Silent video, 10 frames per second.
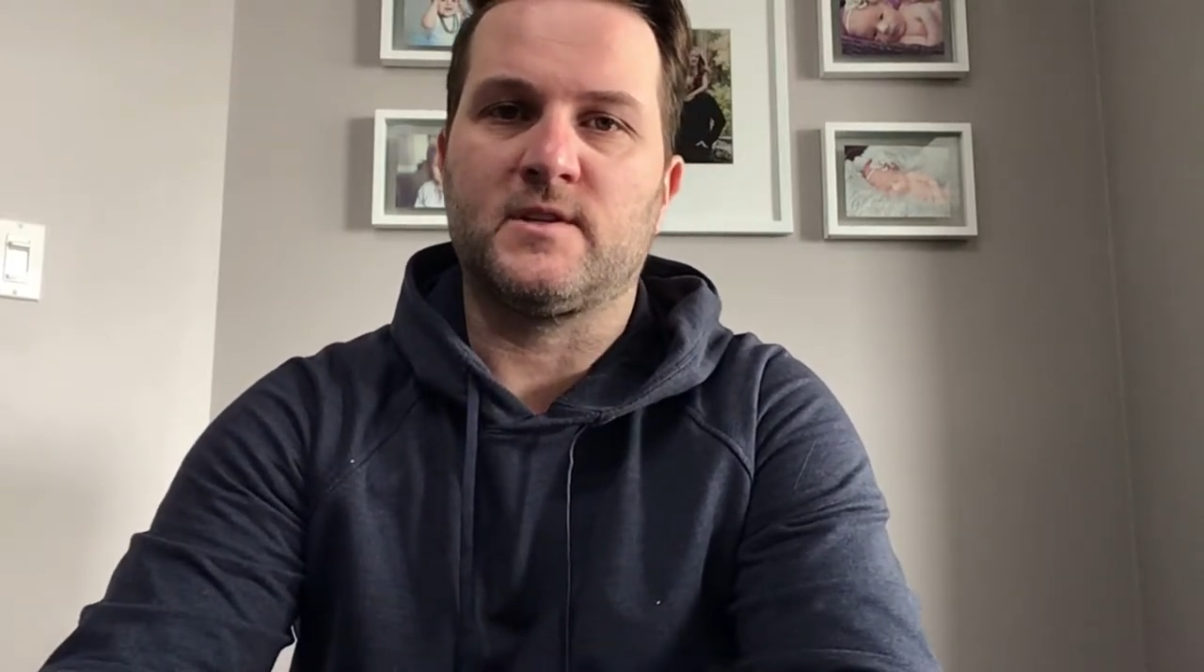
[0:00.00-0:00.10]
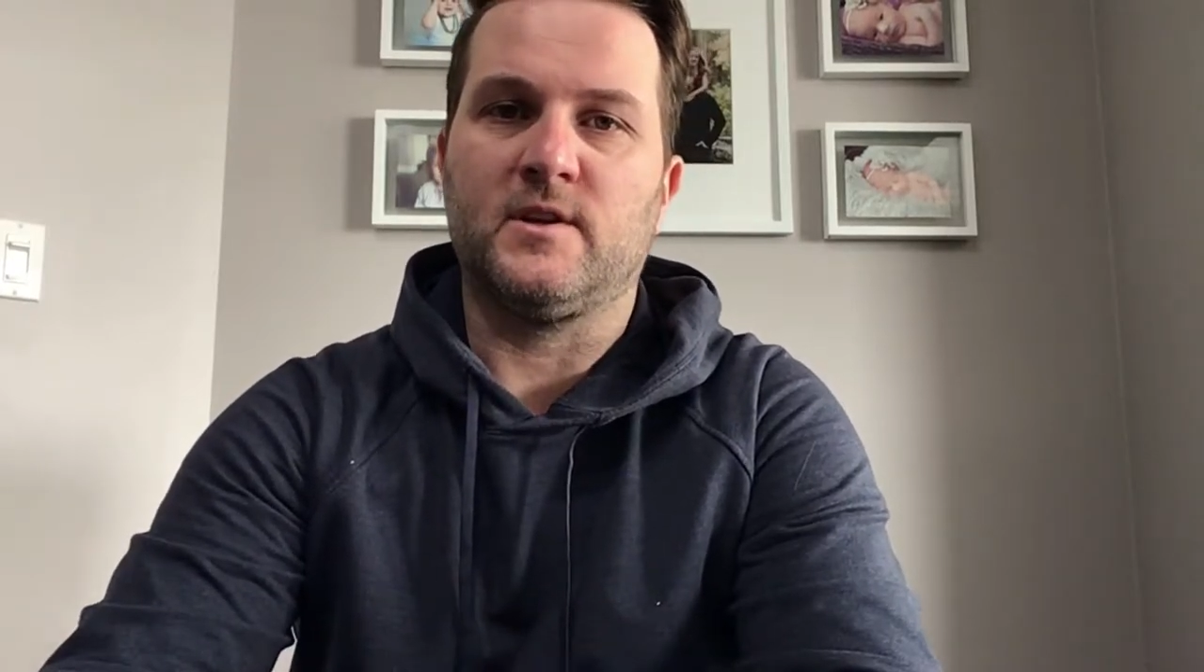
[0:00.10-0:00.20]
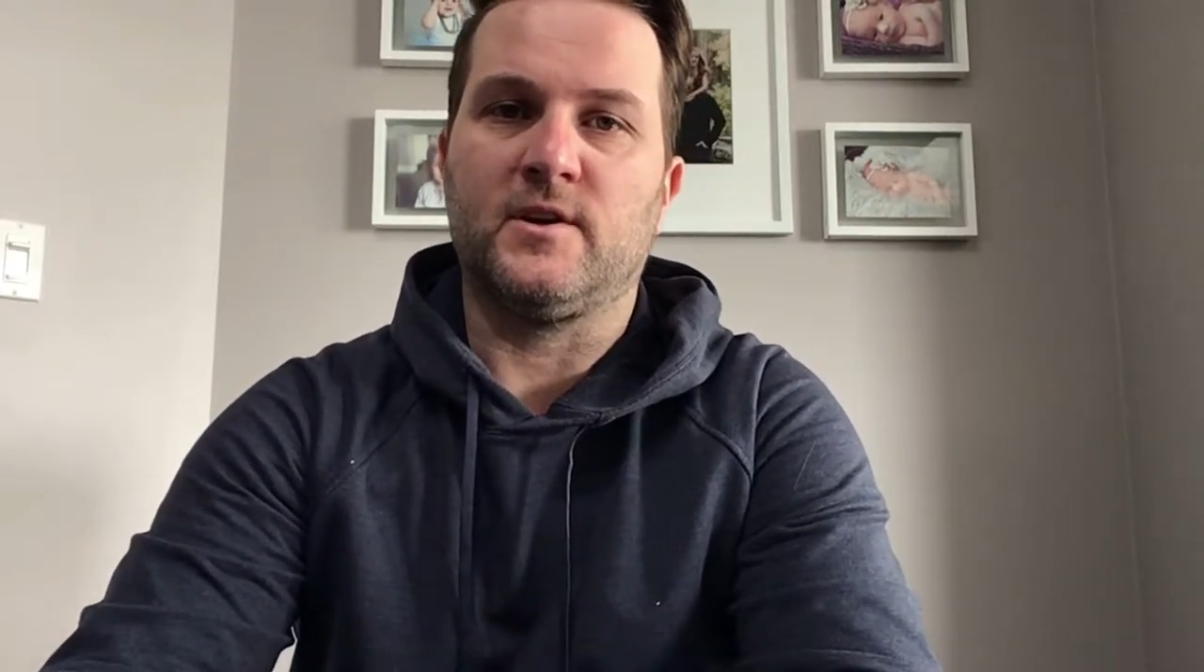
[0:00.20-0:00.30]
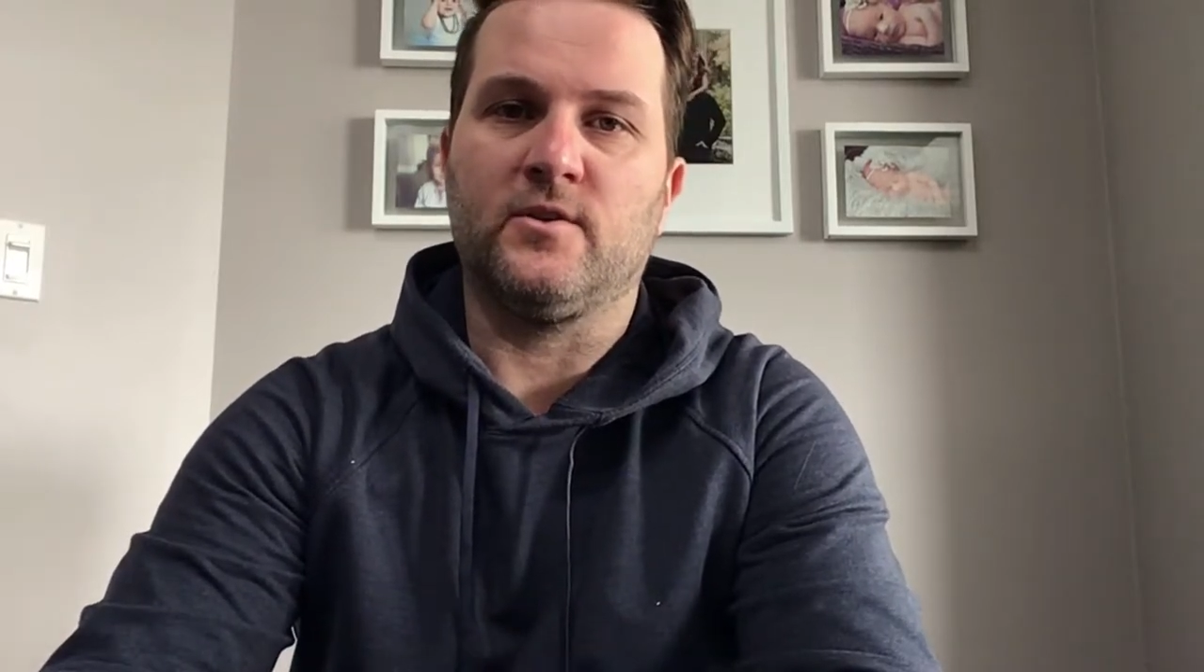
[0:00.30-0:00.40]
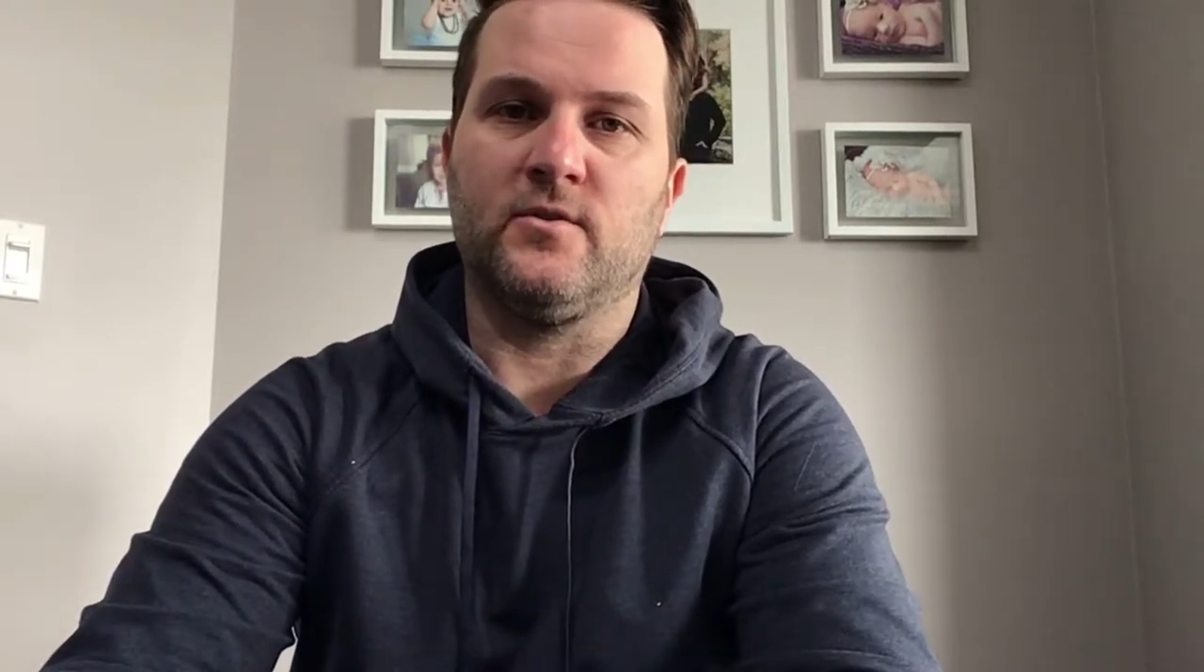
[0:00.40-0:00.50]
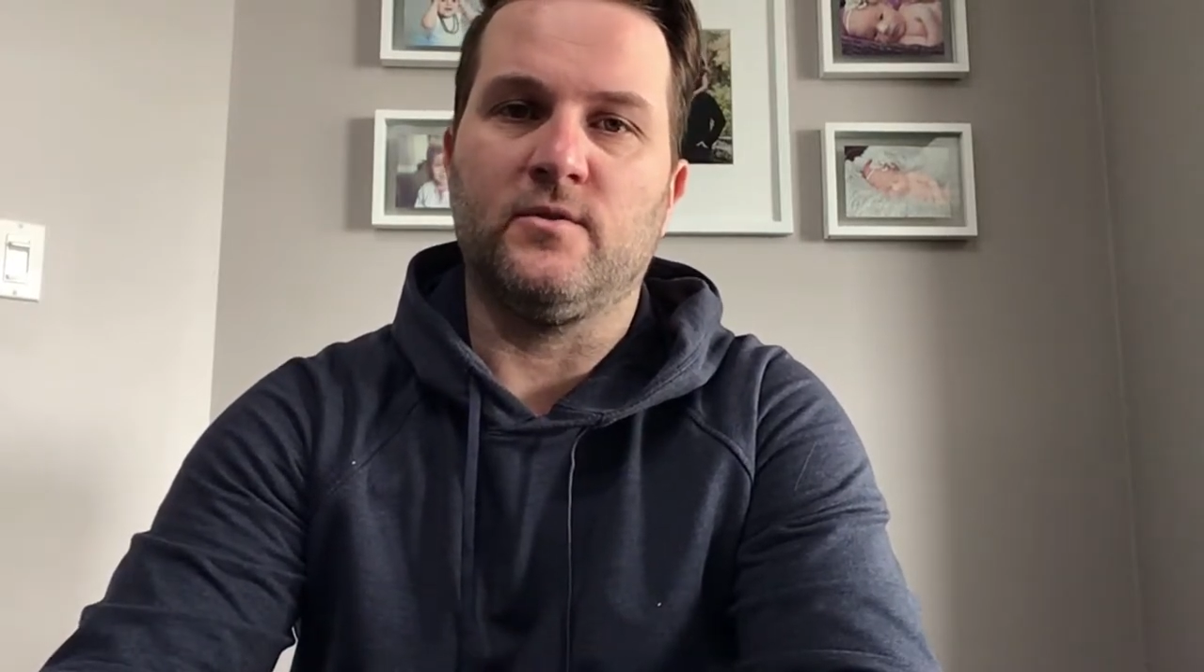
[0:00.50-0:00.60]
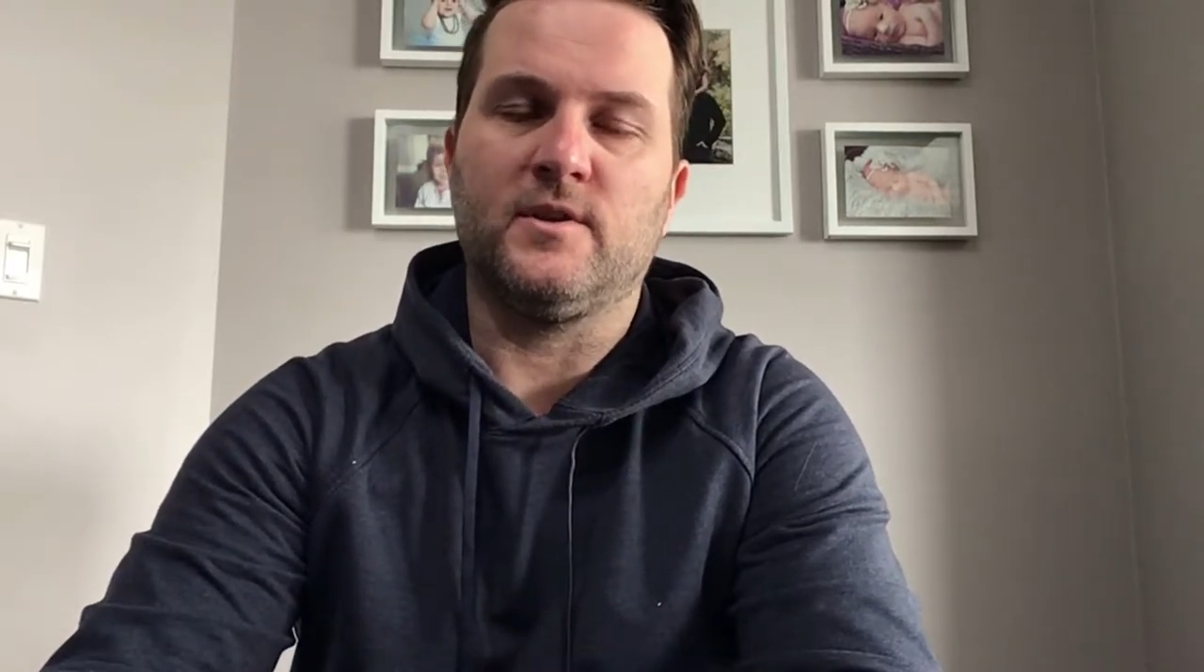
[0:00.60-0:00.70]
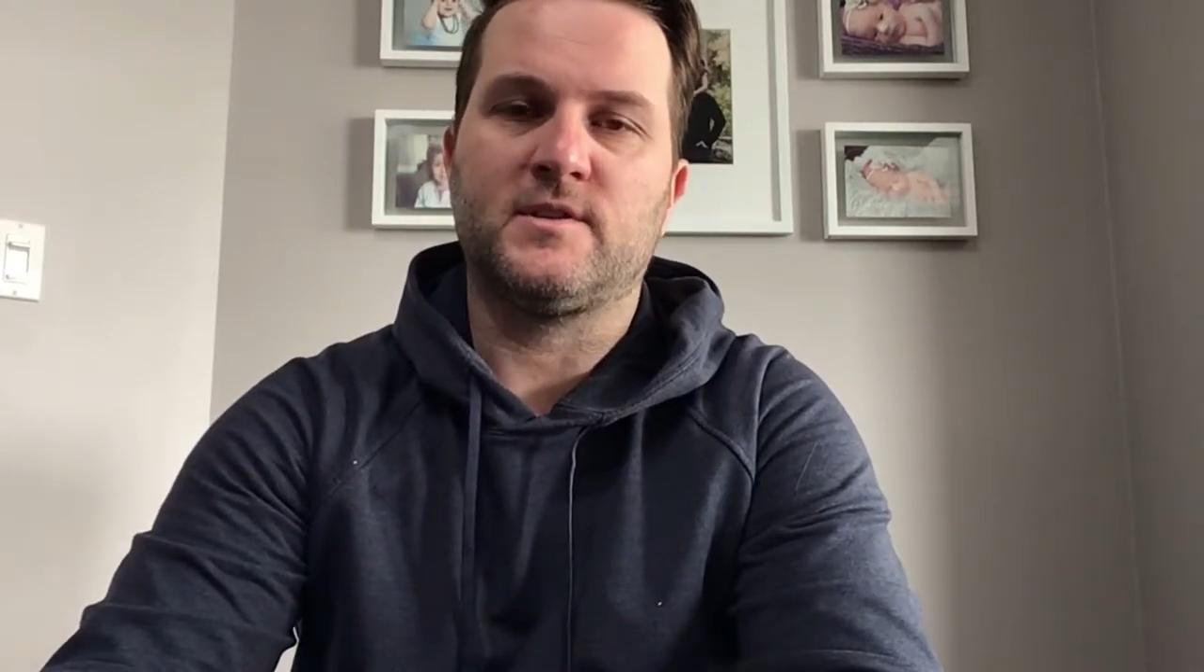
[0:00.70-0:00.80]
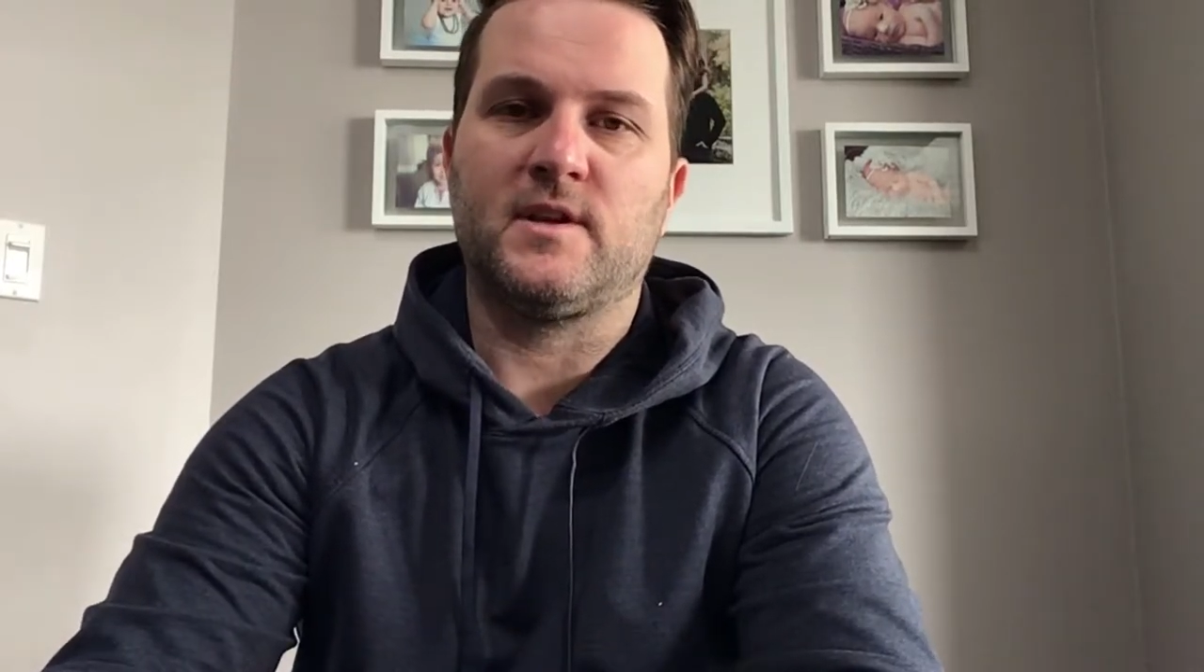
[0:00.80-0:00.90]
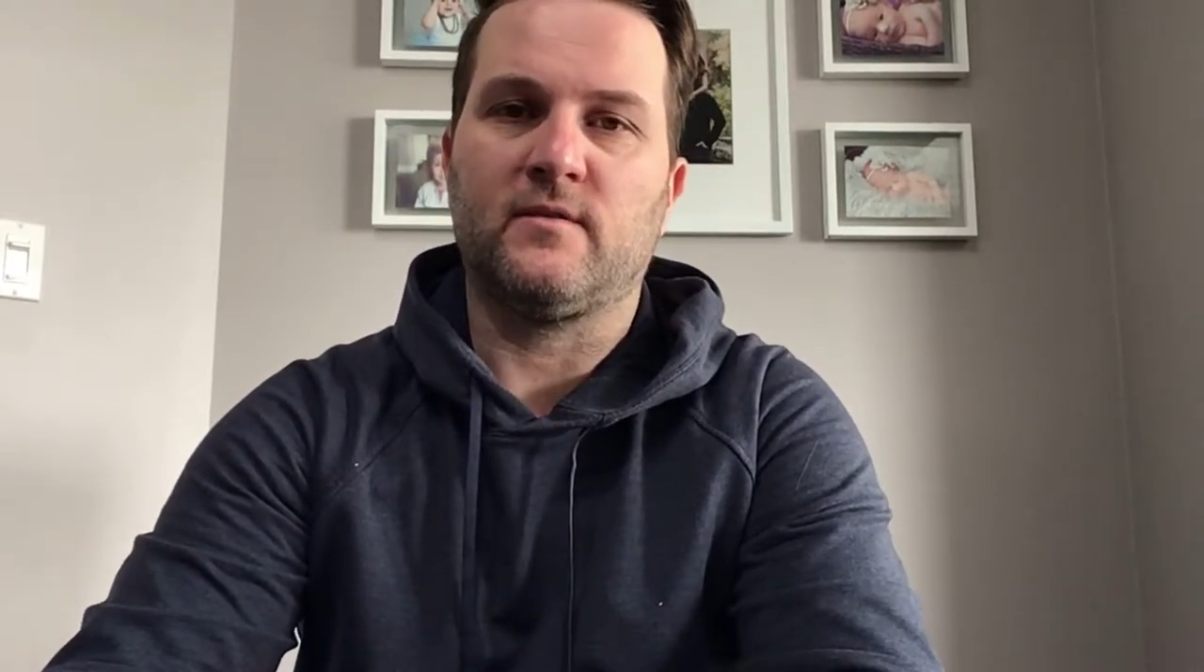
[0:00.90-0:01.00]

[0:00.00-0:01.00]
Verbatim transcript: it on your own instead